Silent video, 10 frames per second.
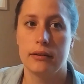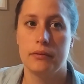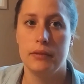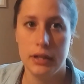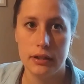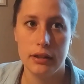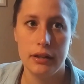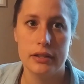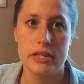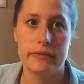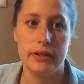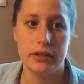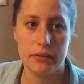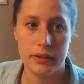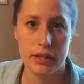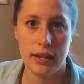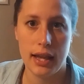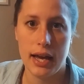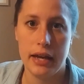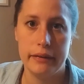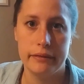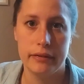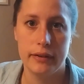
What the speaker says: real clothes for your real life,